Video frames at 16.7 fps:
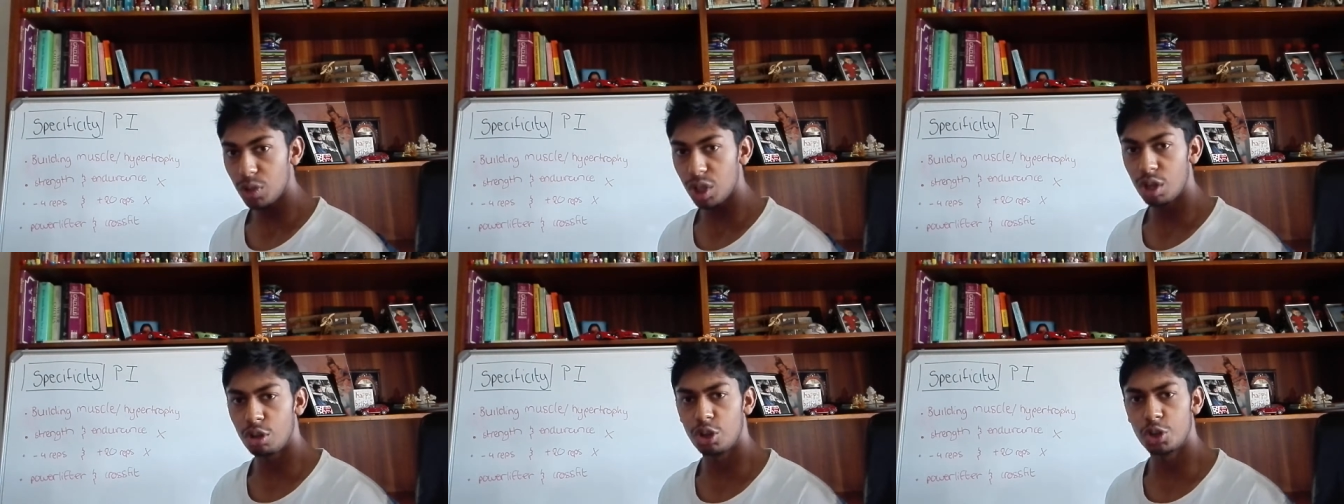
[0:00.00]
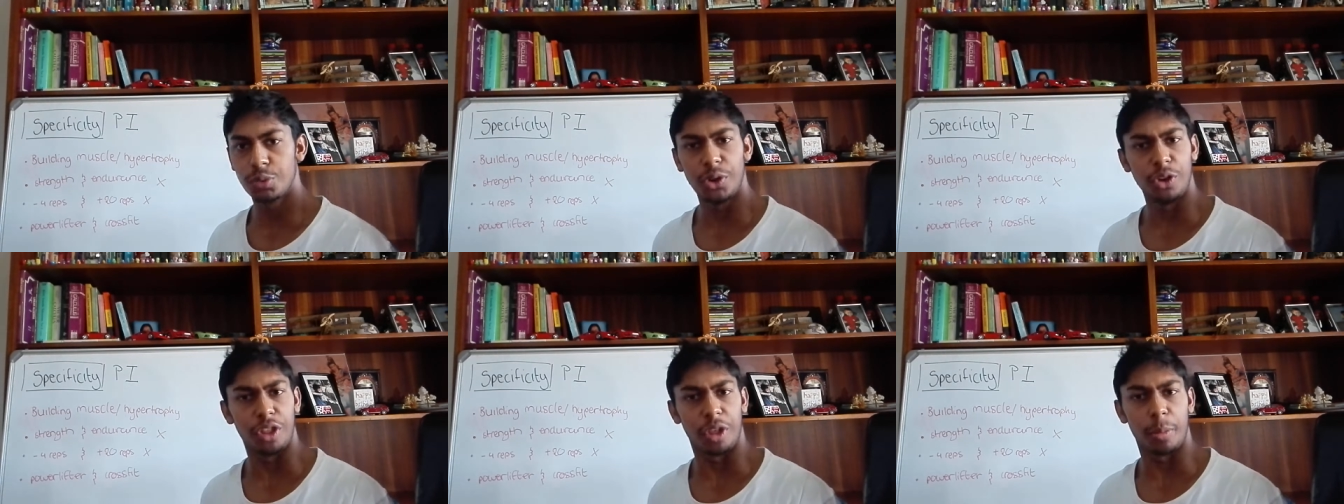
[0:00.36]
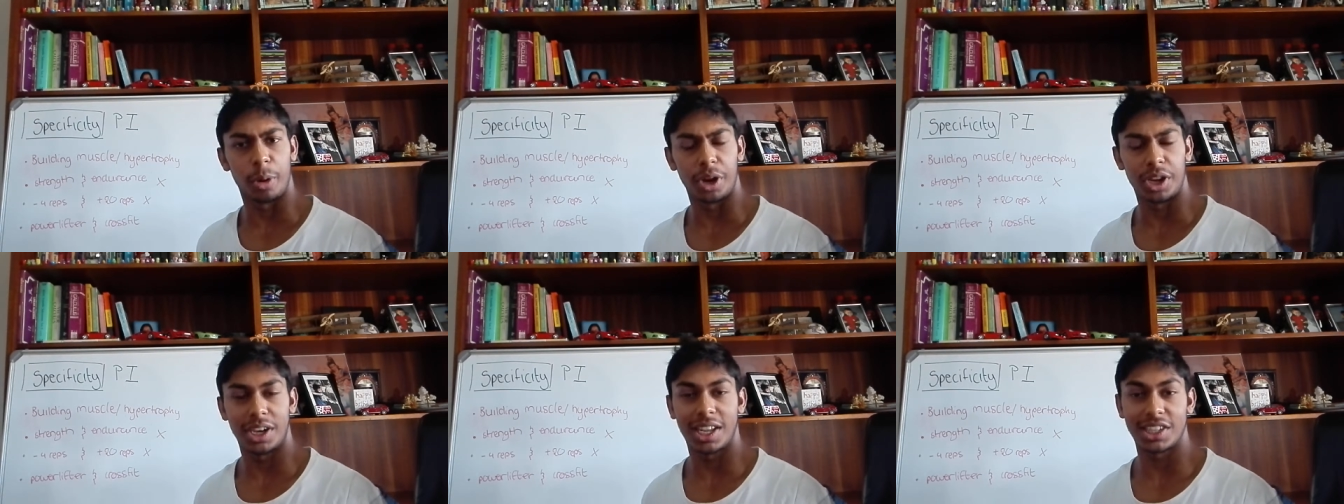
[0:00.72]
because we know the
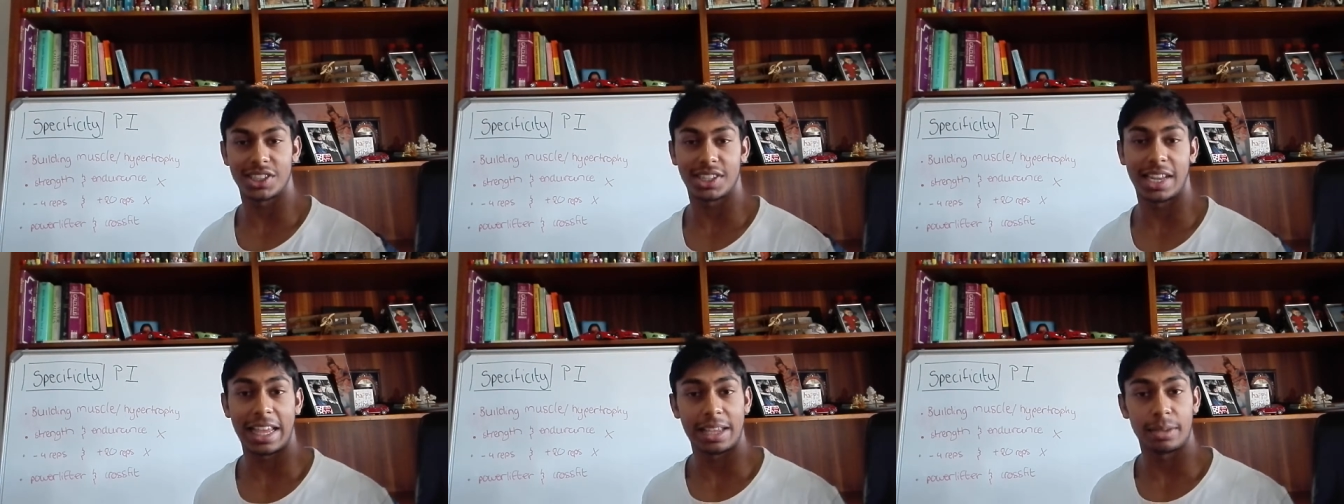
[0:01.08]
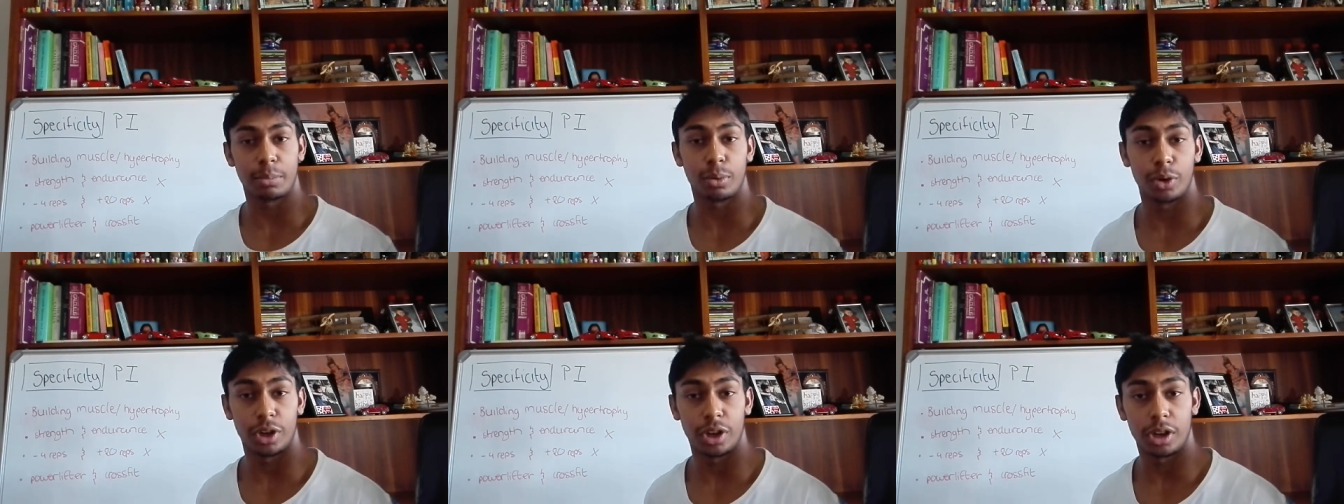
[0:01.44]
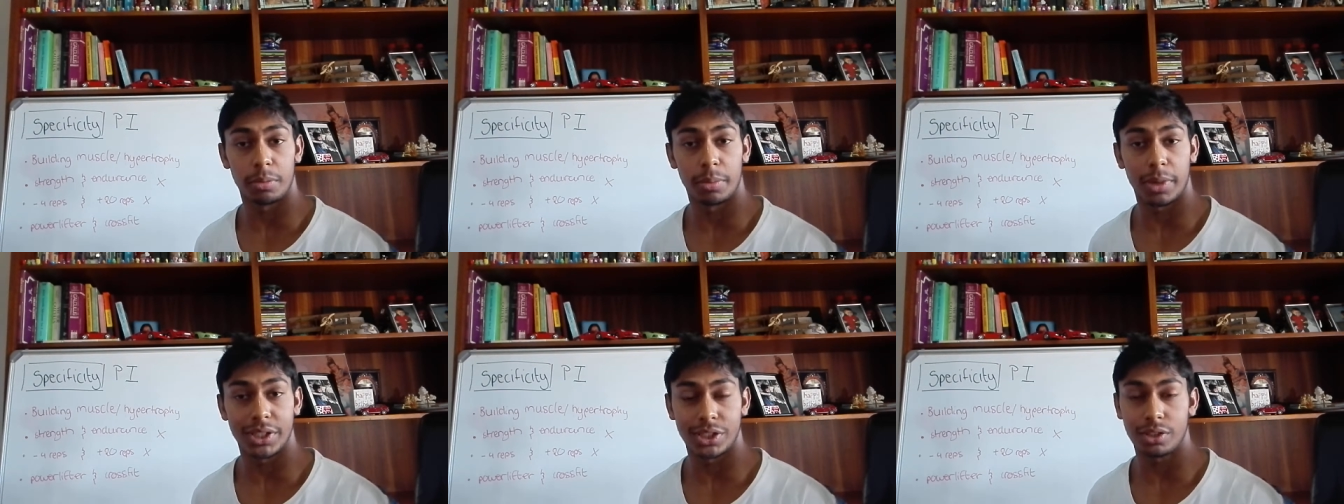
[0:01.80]
body doesn't like putting
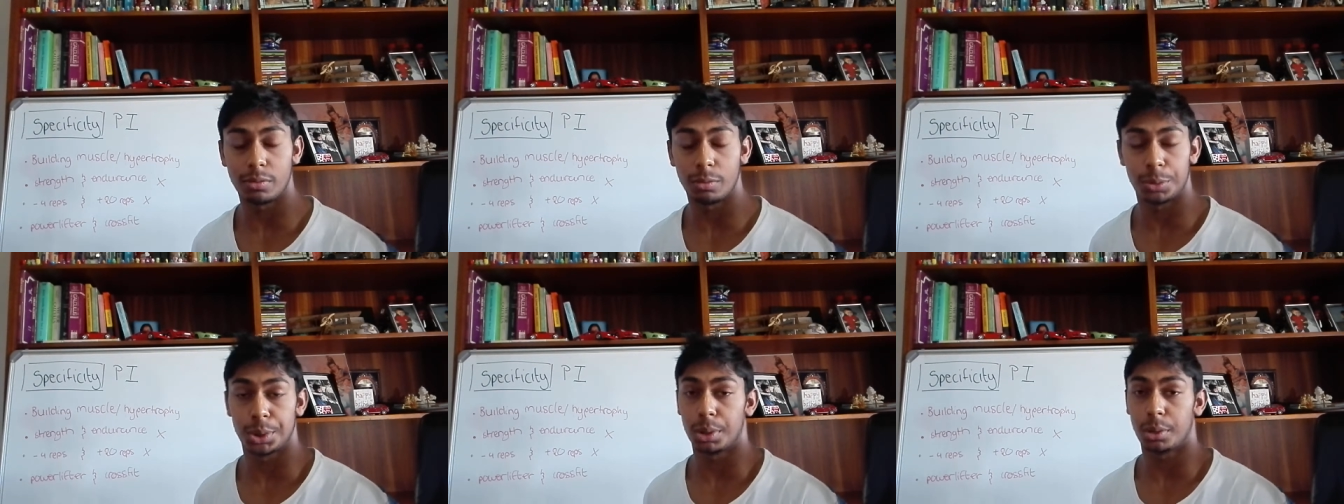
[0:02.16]
on muscle.